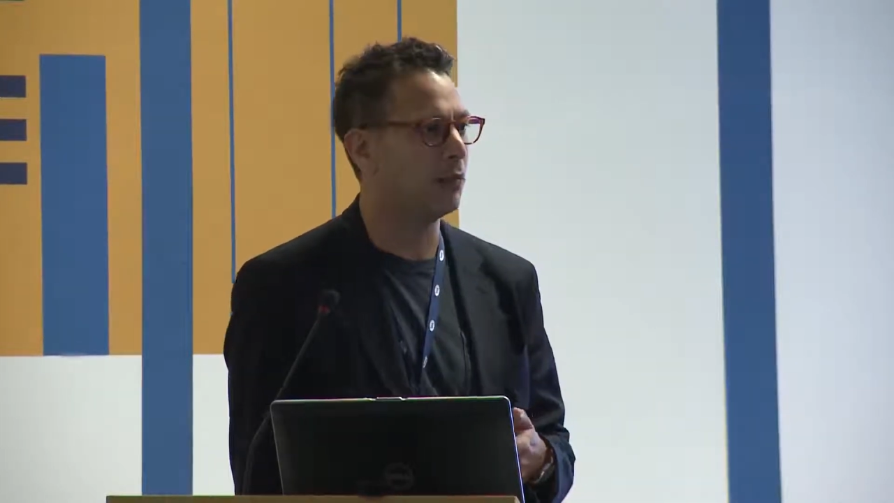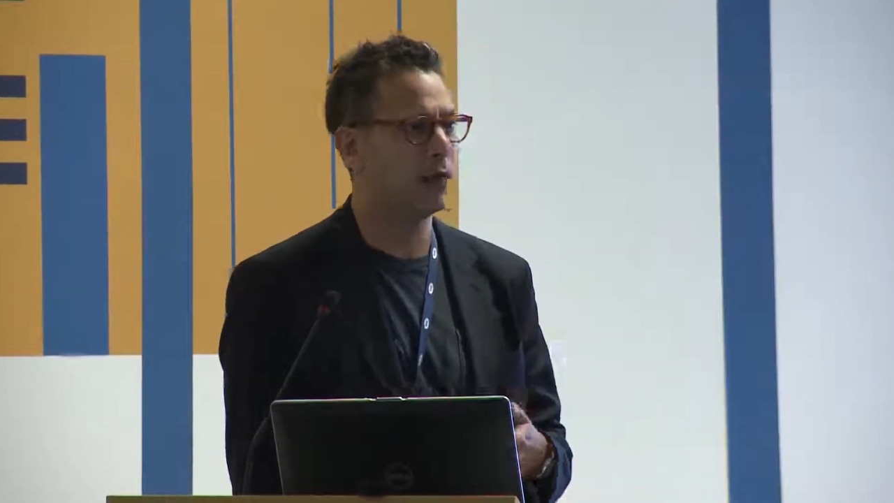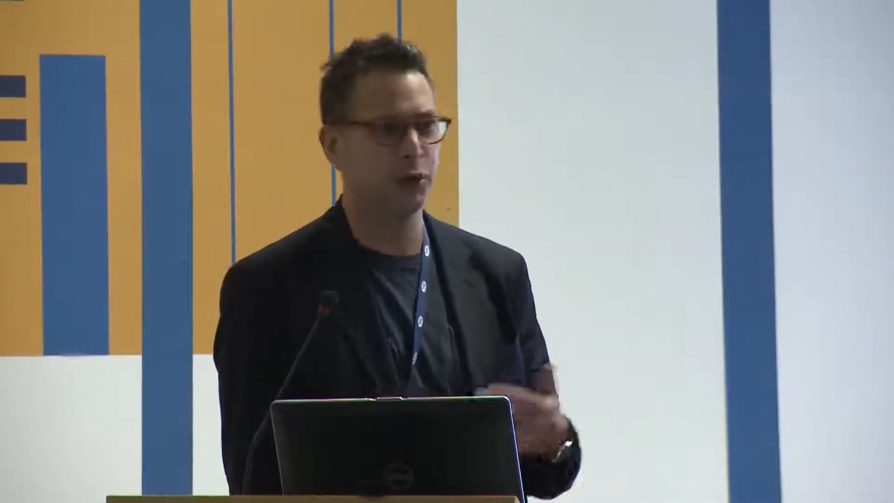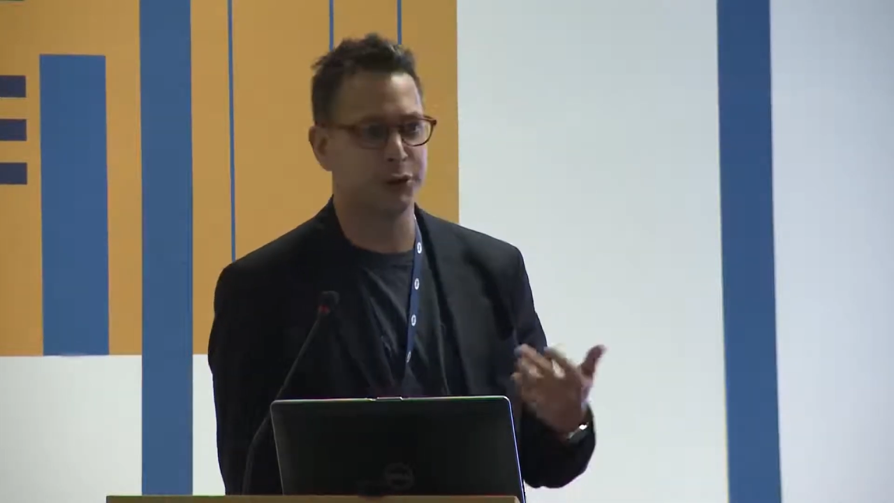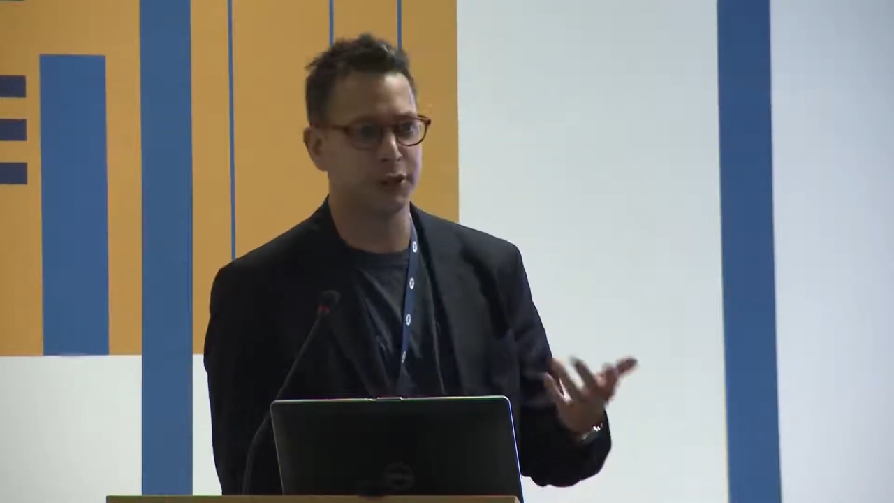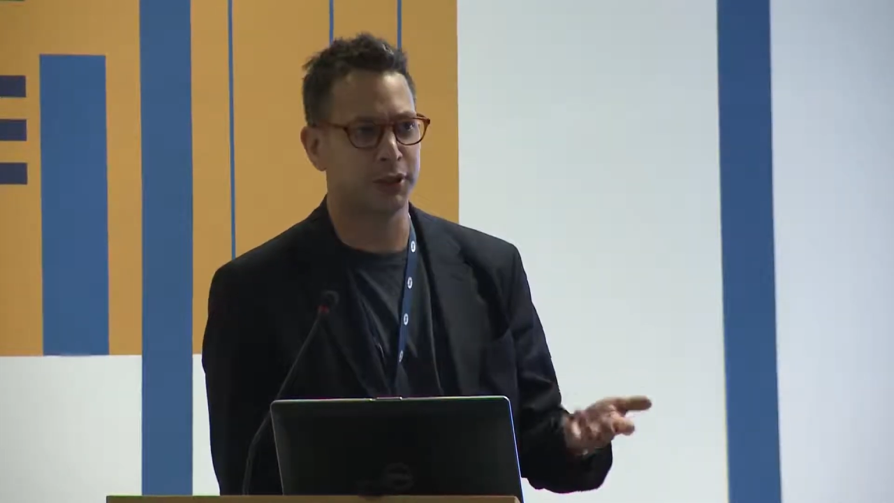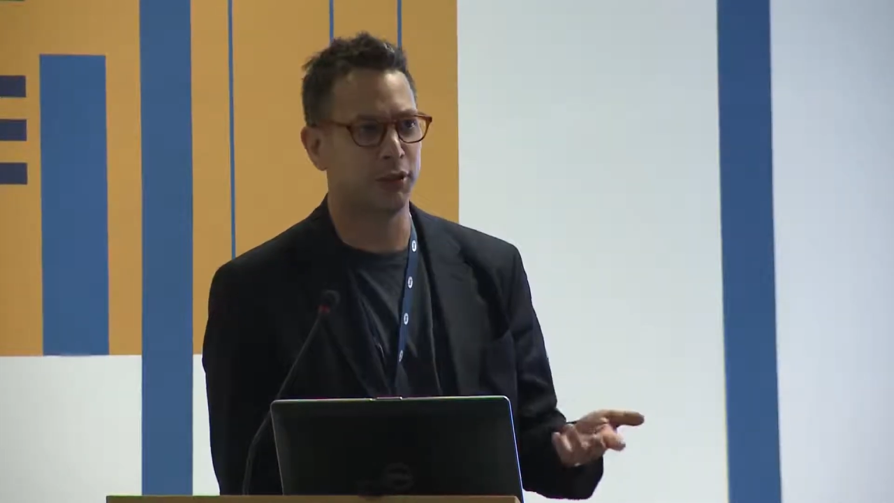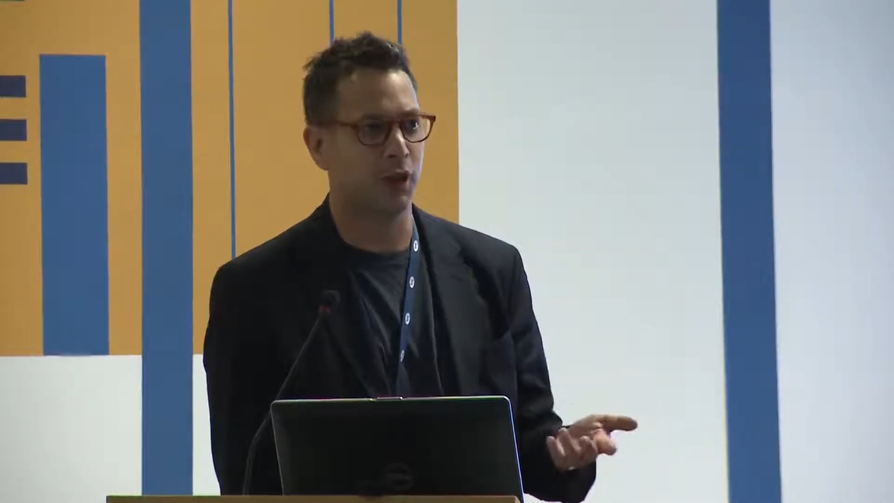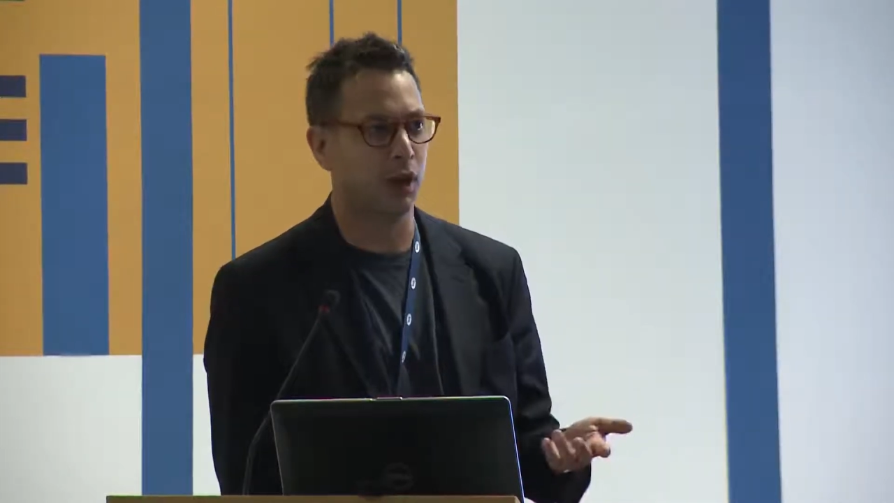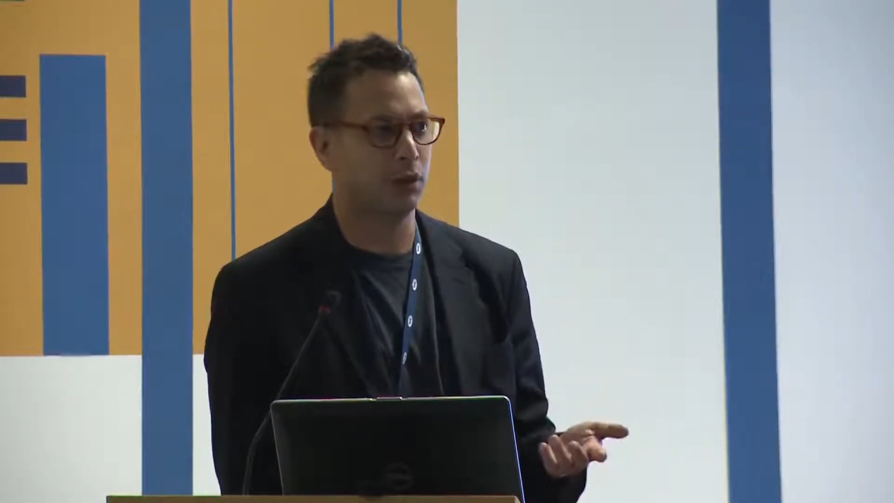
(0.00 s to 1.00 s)
Those that
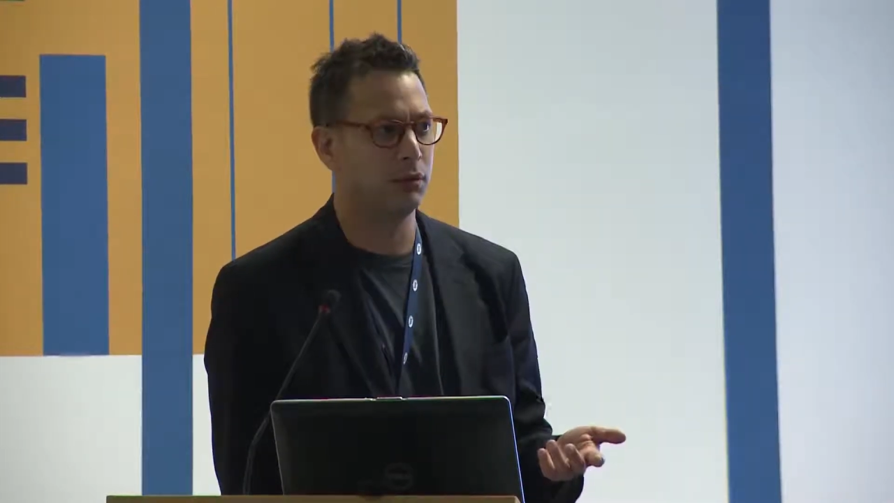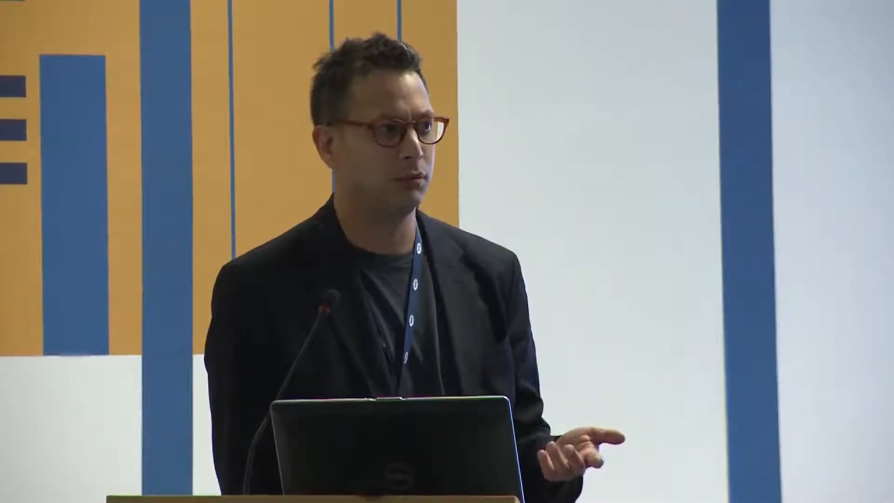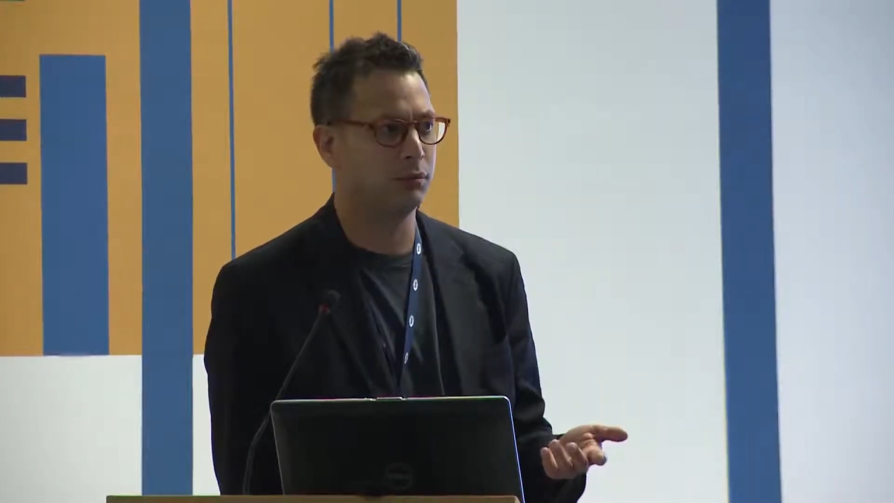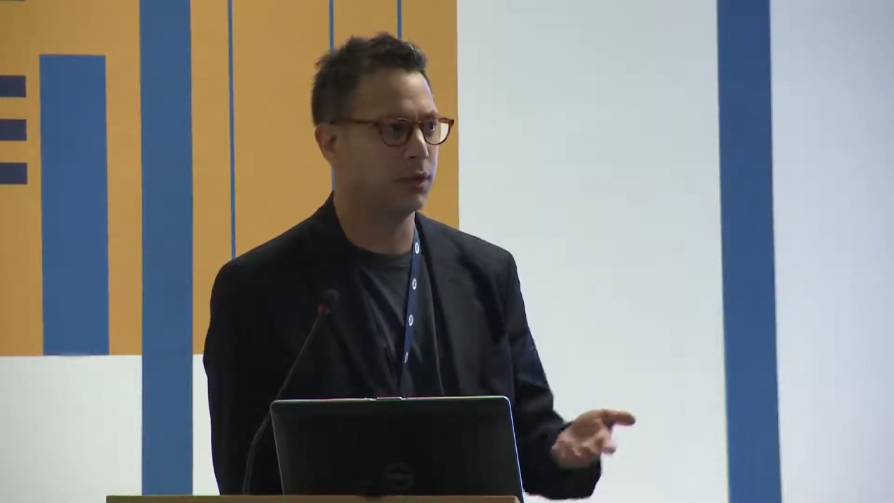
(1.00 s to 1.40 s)
do know,